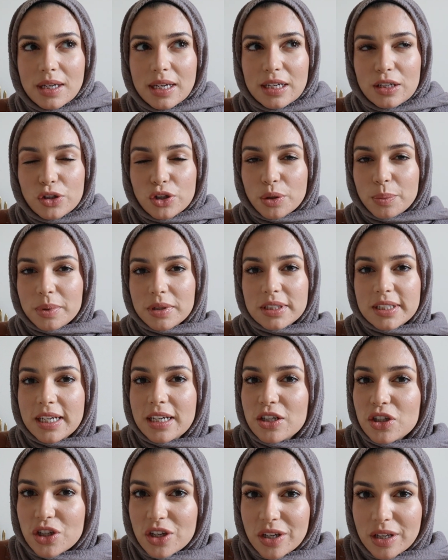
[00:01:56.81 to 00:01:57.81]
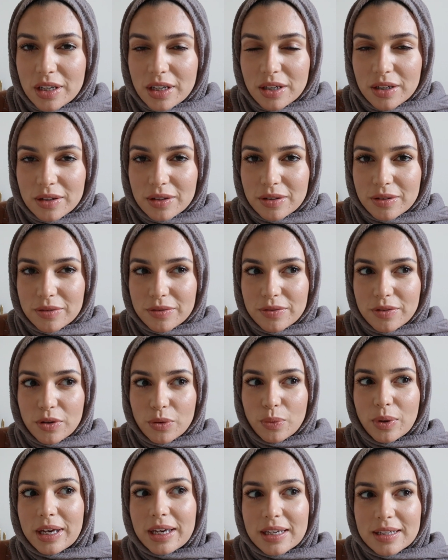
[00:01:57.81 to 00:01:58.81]
interpretation of the
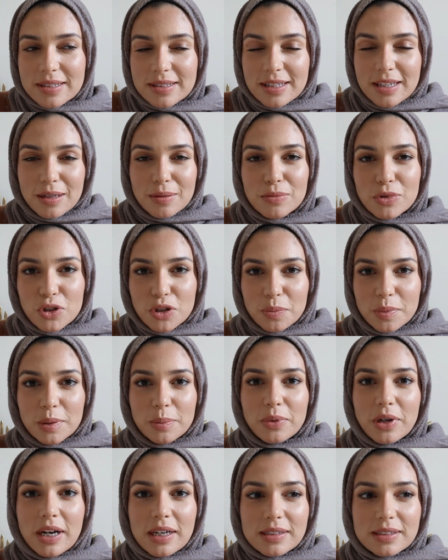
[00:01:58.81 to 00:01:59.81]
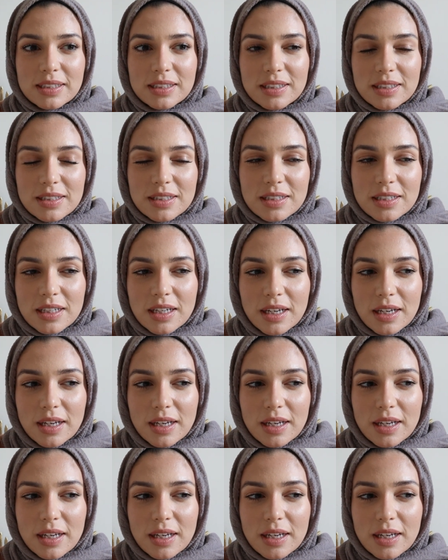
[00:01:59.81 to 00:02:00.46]
way Islam should be practiced,